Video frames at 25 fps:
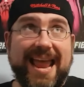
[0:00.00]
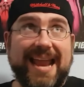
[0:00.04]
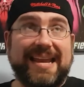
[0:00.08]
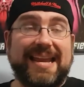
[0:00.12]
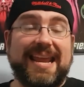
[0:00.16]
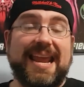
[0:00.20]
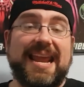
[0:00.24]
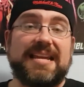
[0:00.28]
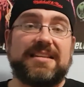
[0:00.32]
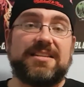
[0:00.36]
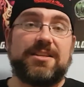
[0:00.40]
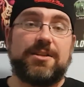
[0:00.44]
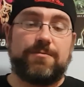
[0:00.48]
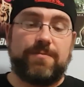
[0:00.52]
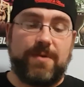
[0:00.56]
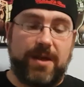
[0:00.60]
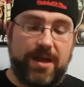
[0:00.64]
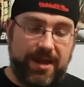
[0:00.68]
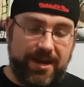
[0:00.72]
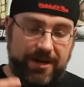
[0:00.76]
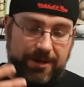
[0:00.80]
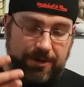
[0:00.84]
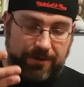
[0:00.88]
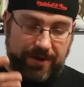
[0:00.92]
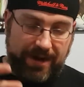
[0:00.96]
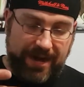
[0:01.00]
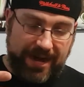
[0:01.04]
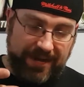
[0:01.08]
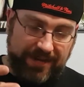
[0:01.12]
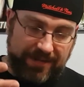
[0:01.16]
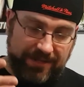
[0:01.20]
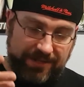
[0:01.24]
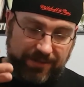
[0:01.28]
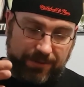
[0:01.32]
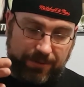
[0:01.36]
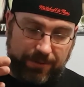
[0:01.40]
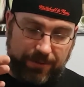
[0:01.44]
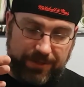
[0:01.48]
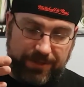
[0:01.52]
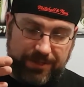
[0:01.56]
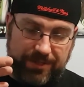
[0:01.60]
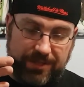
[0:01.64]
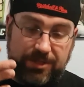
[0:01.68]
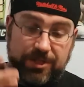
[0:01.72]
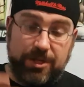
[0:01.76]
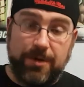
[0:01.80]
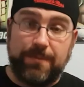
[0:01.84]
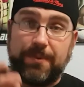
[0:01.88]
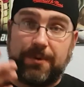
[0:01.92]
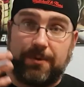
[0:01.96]
case as well, and Krang is, of course, the
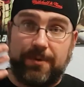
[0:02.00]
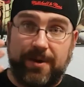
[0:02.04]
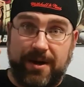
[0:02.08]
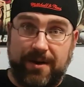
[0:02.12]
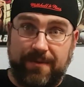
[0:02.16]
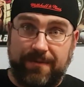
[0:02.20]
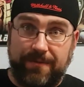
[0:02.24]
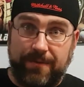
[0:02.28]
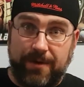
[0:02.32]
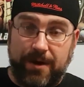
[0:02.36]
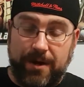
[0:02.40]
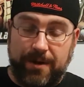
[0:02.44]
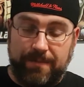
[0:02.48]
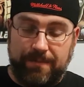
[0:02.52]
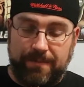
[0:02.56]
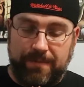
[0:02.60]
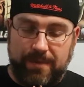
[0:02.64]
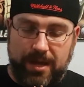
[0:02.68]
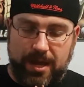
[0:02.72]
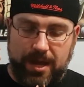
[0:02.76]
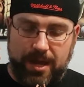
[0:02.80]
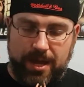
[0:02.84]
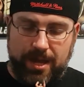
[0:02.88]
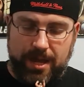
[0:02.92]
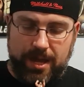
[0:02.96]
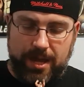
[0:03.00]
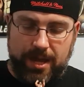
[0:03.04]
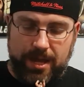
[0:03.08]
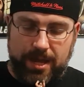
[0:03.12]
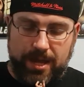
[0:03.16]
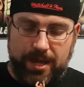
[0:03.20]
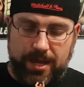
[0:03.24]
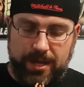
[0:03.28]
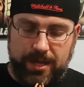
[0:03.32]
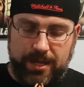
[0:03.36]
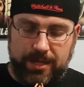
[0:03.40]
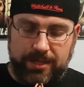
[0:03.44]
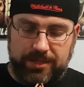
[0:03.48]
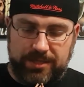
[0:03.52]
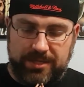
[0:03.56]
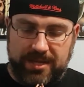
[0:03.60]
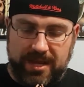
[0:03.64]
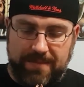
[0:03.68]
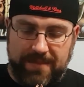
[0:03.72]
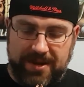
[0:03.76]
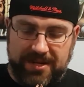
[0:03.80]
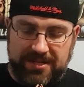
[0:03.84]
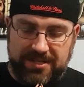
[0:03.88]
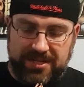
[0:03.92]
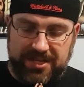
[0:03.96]
super rare from uh,
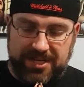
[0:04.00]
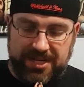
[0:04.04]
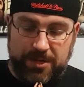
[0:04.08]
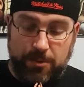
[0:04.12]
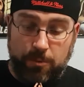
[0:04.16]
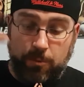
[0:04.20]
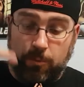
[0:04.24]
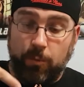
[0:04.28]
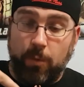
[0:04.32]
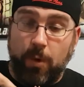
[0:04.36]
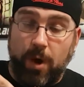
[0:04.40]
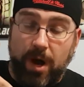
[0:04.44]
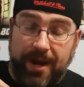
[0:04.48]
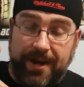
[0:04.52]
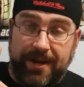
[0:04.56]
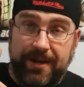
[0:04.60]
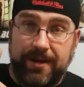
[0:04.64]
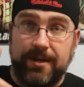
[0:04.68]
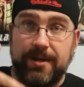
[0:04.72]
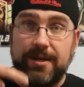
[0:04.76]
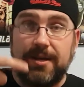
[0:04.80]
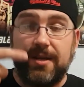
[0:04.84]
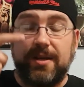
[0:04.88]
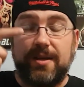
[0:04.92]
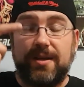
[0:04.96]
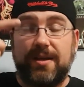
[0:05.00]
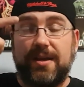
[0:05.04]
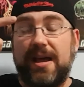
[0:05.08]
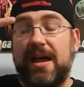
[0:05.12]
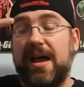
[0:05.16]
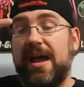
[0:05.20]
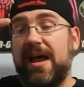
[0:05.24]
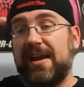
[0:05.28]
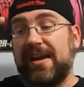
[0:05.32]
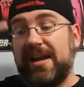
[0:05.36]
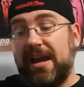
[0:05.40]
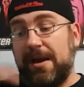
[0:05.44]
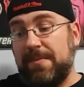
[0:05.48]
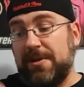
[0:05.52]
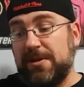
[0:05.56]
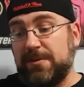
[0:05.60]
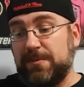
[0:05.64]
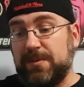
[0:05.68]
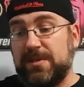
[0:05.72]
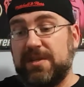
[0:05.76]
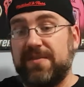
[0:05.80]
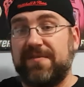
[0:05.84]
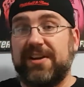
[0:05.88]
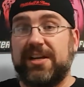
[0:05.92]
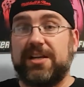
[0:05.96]
TMNT 1. Uh, I gotta be
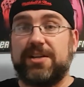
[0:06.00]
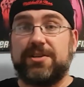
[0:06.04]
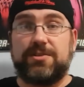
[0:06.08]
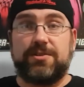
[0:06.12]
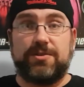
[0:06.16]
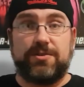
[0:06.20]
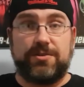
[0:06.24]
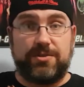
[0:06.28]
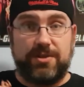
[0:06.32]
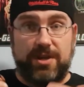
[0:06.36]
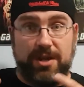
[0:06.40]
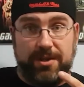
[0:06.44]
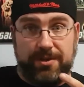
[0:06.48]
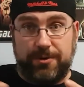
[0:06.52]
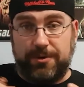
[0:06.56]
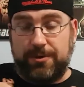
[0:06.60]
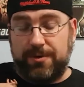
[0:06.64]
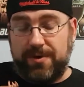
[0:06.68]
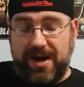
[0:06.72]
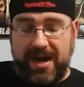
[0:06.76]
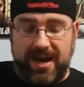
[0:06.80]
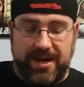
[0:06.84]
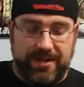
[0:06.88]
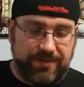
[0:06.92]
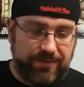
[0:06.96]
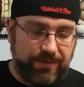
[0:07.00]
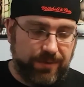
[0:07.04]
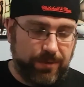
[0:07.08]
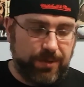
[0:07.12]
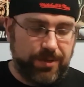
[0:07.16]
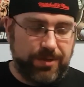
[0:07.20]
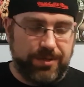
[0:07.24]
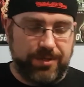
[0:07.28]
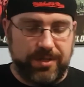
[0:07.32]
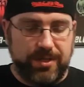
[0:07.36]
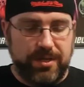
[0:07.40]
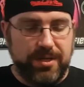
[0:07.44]
specific because there's other Krangs, of course.